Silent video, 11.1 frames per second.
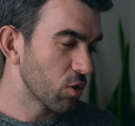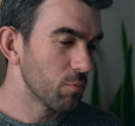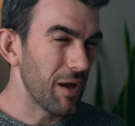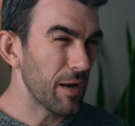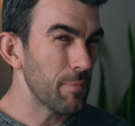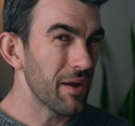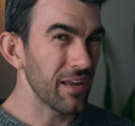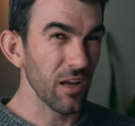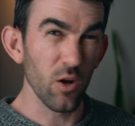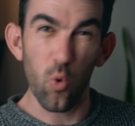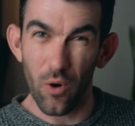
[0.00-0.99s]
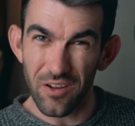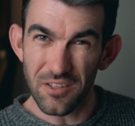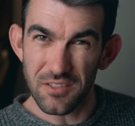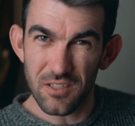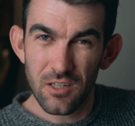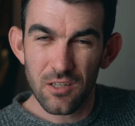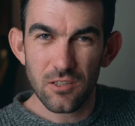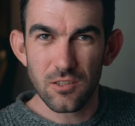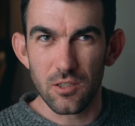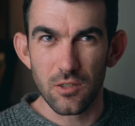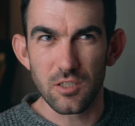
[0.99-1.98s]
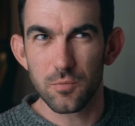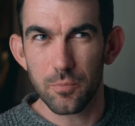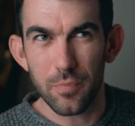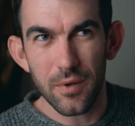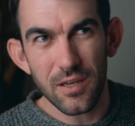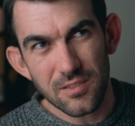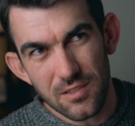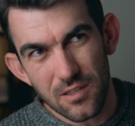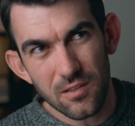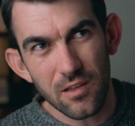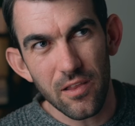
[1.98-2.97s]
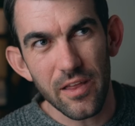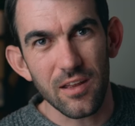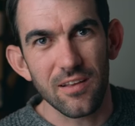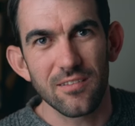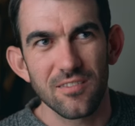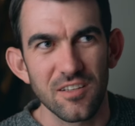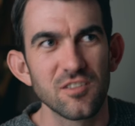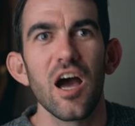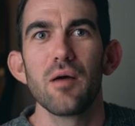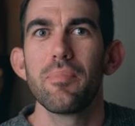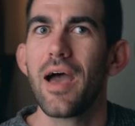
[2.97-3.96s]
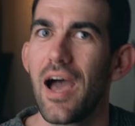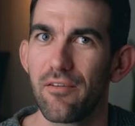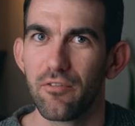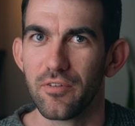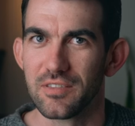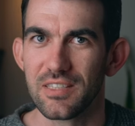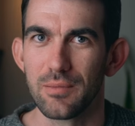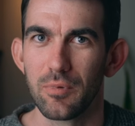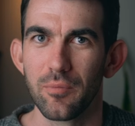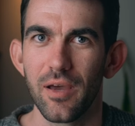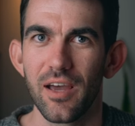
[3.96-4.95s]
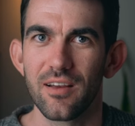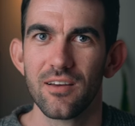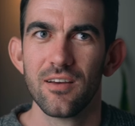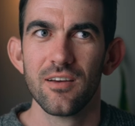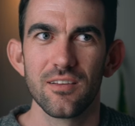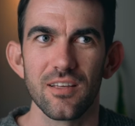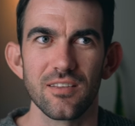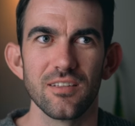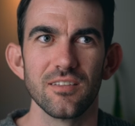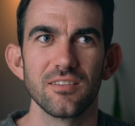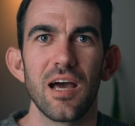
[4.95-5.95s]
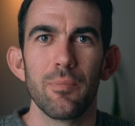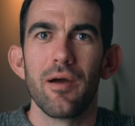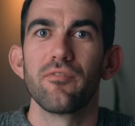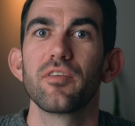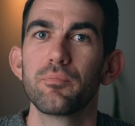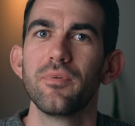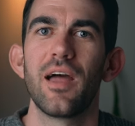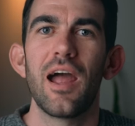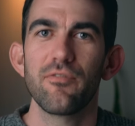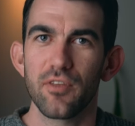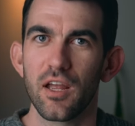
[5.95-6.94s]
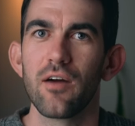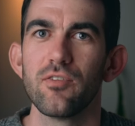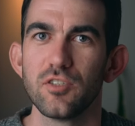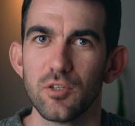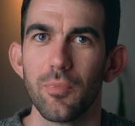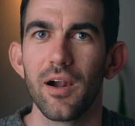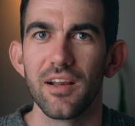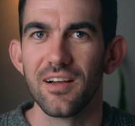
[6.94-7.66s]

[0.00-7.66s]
backpacking quilt. So it's basically like the top half of a sleeping bag. Like the, the top half, the half that covers your body,